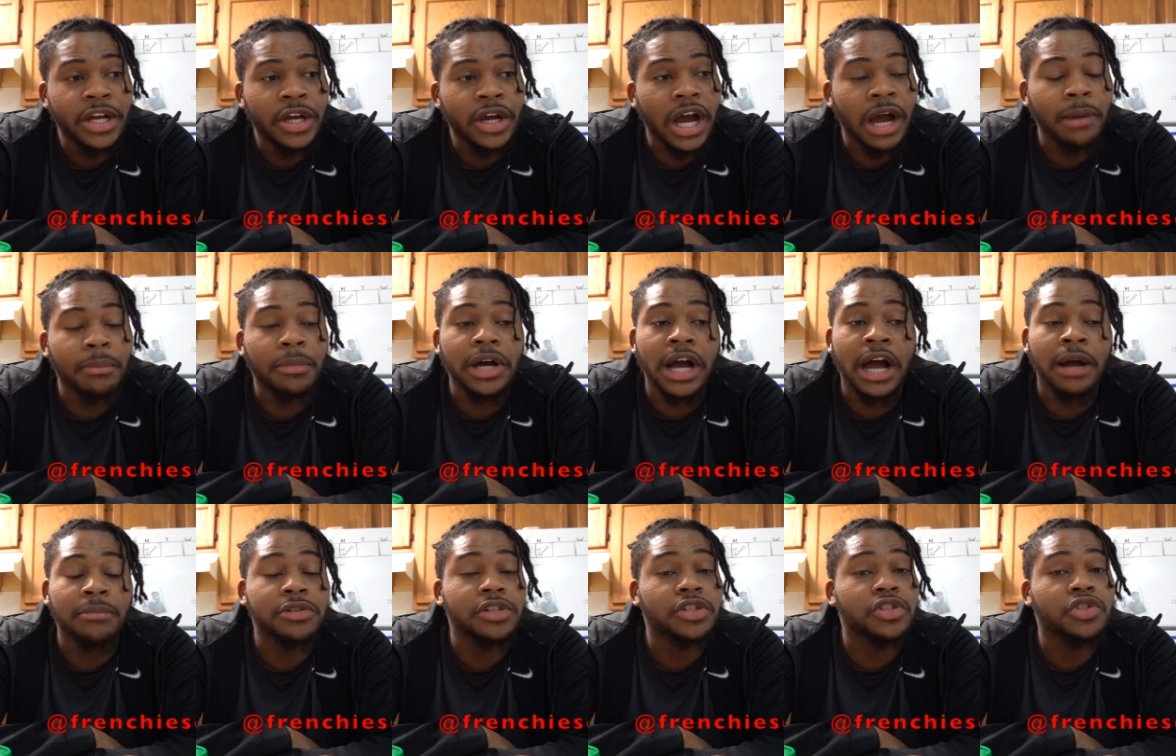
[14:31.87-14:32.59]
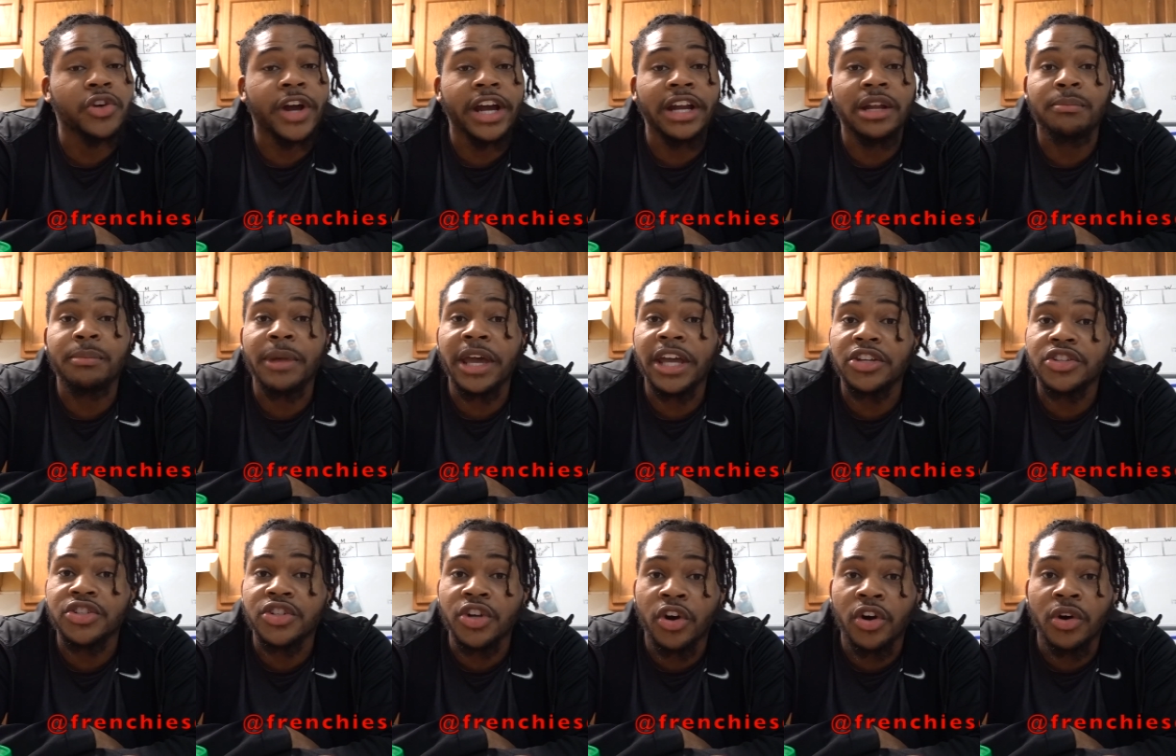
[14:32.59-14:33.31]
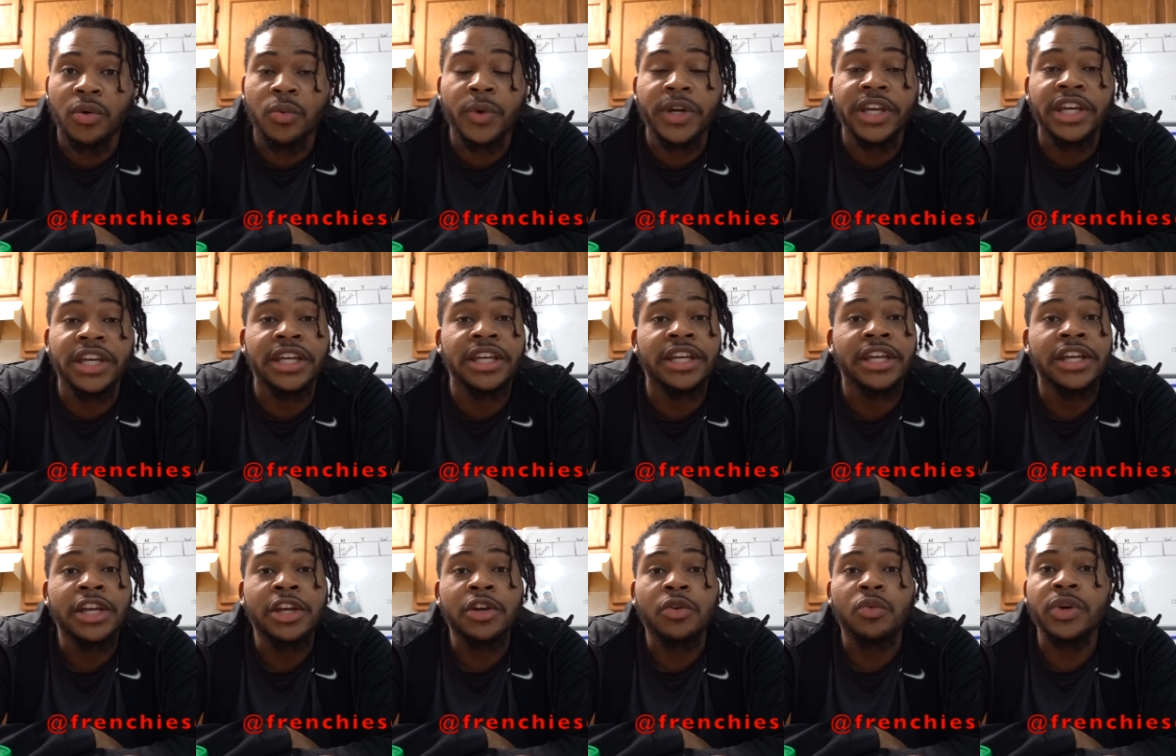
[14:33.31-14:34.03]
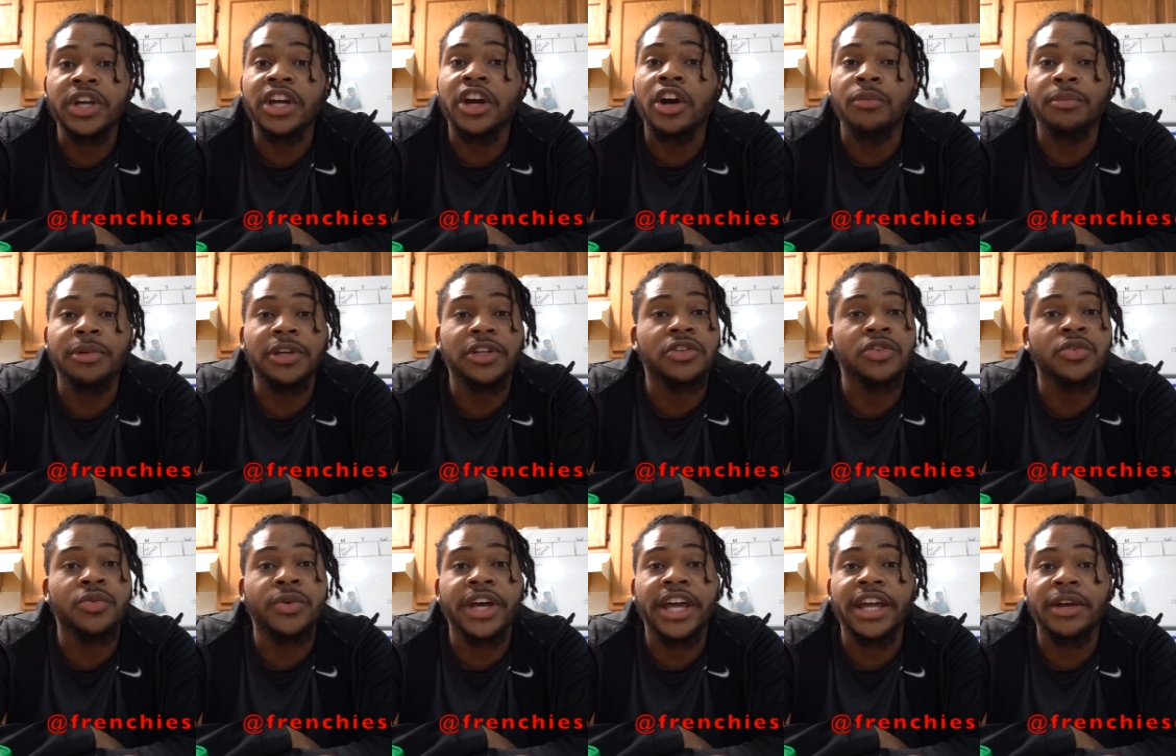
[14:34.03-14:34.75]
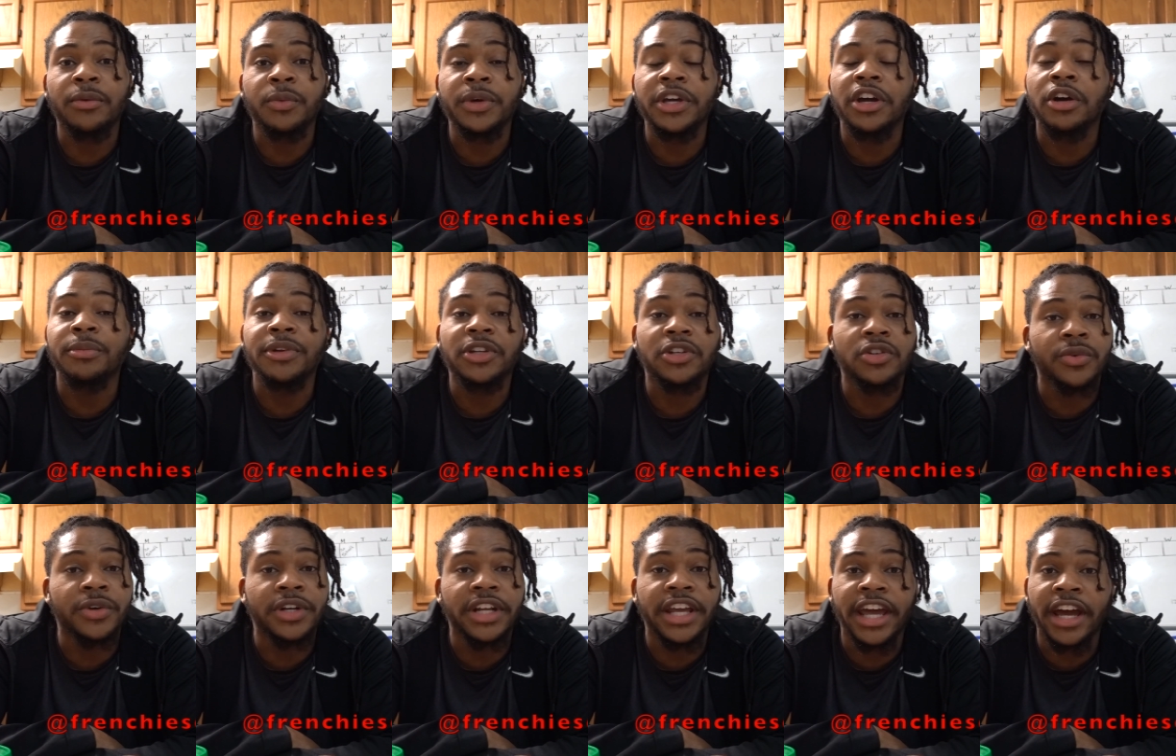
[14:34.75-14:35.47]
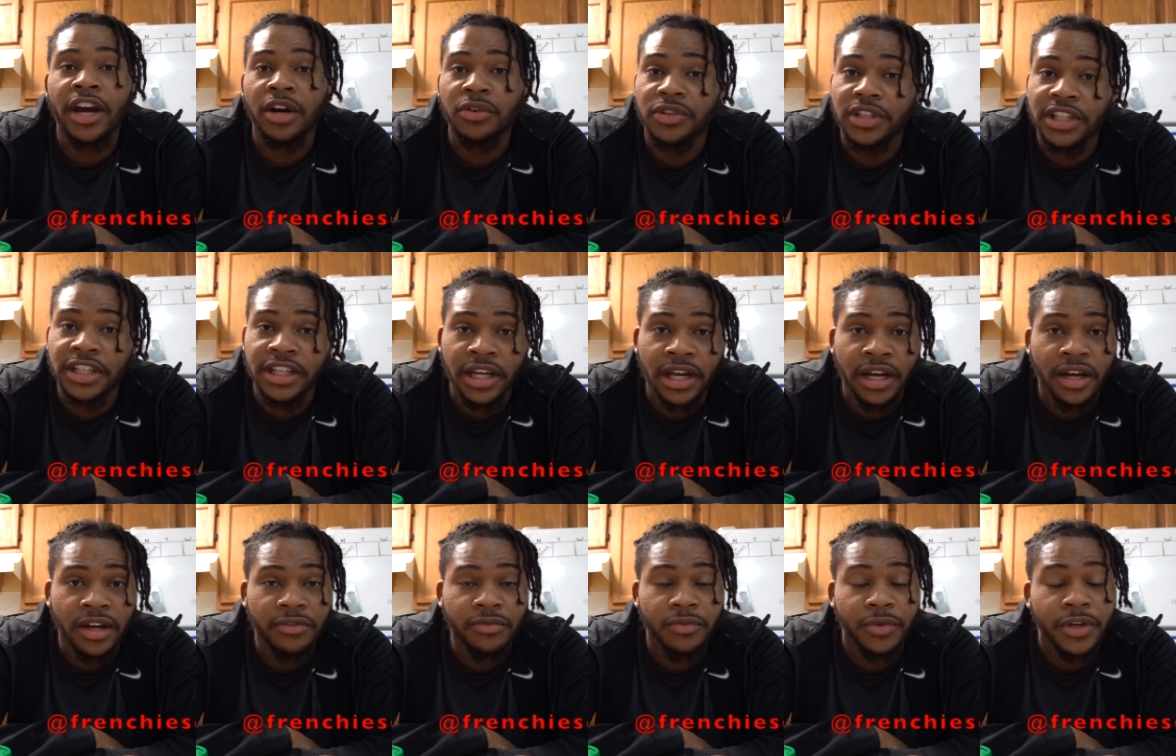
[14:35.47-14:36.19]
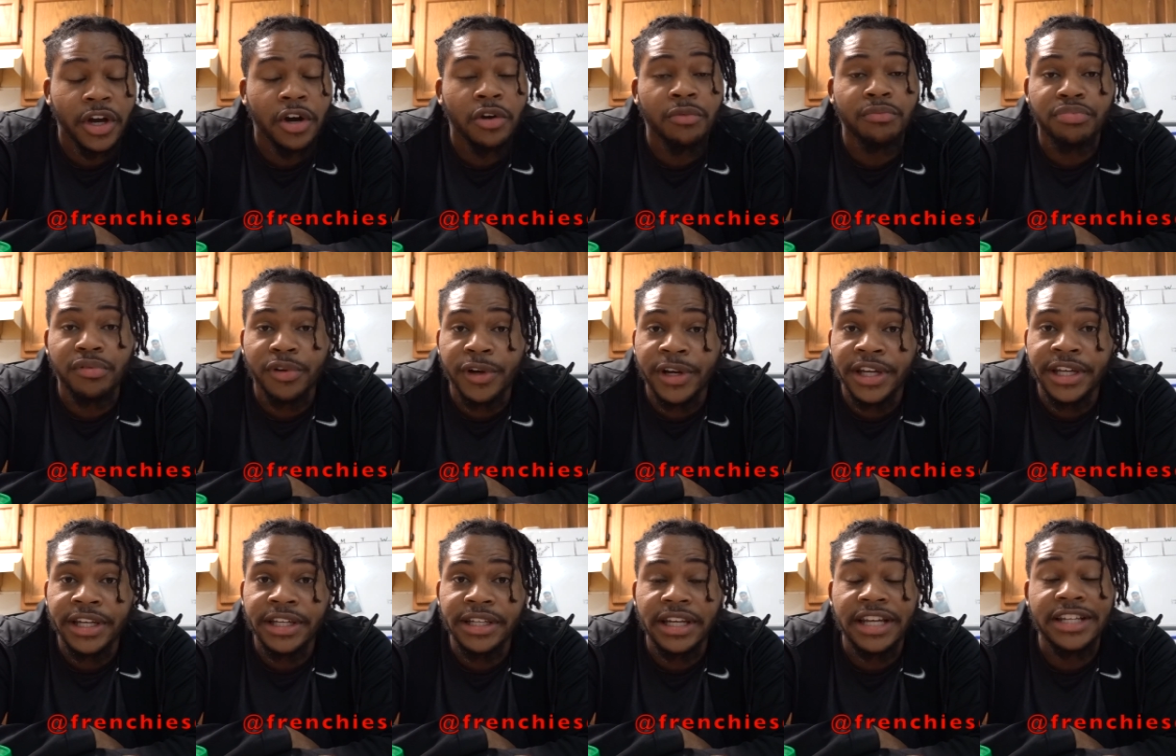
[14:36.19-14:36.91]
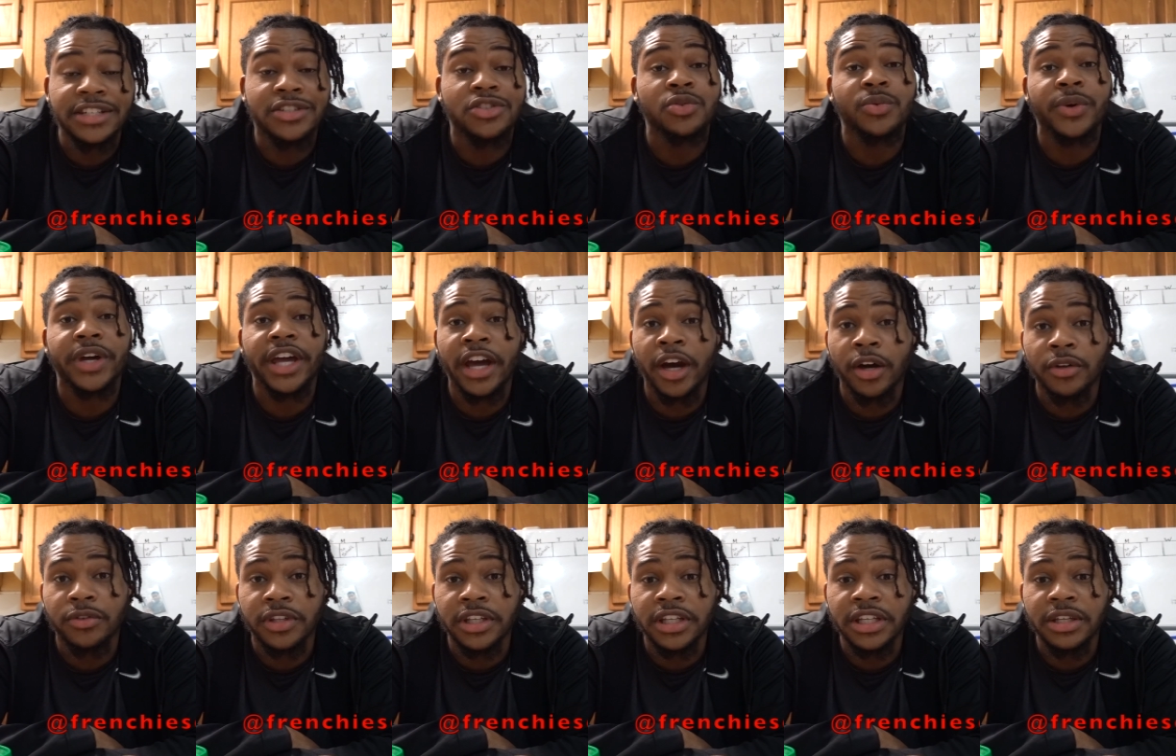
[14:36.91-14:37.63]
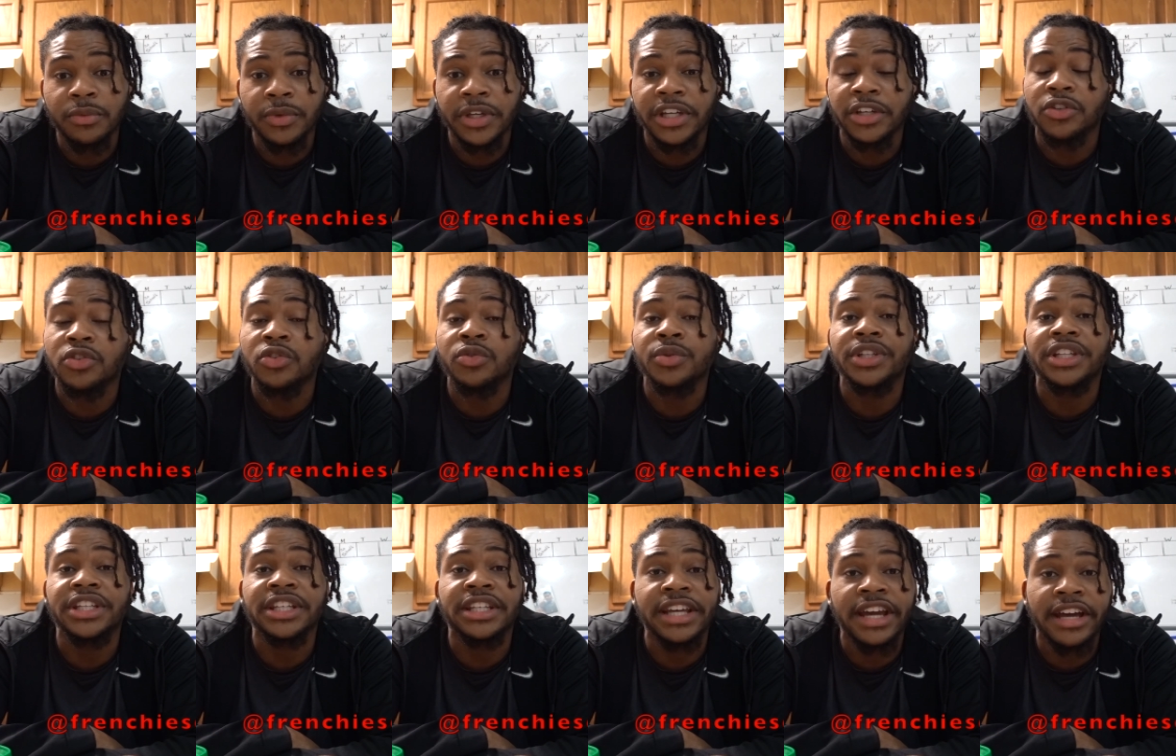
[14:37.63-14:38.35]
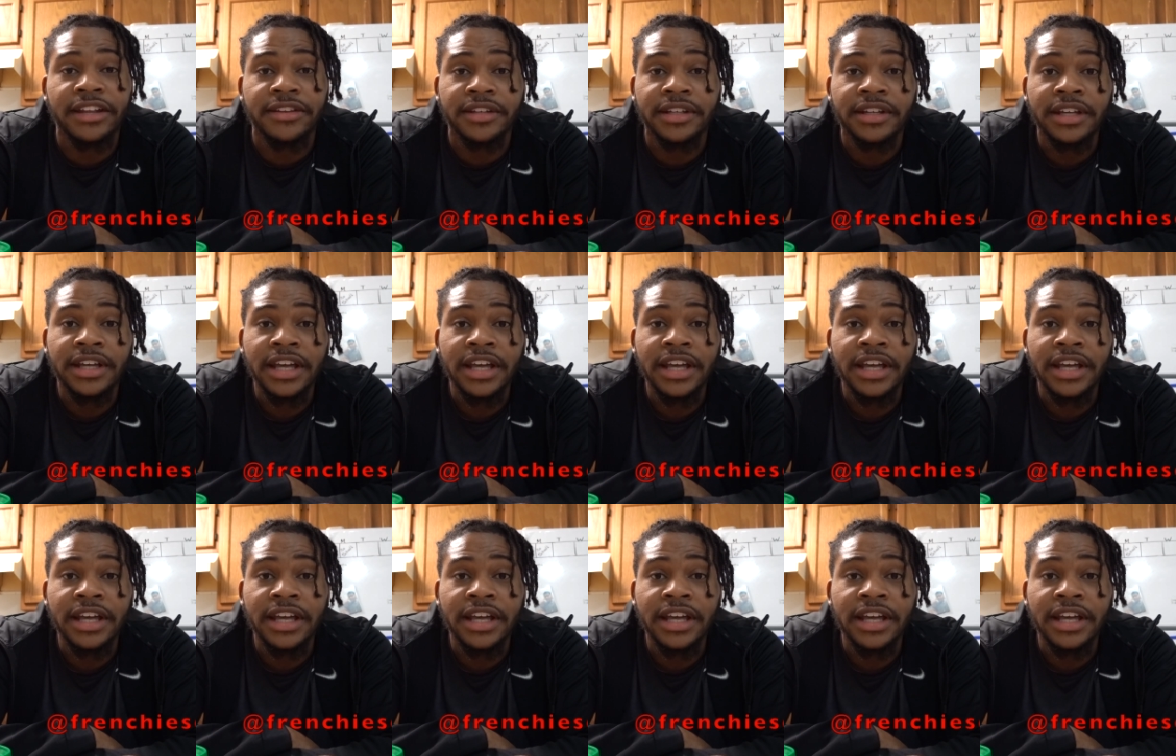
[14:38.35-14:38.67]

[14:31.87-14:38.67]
I'm just trying to make sure we gonna be doing it healthy, y'all. If we're gonna breed, let's do it healthy. We can do it together.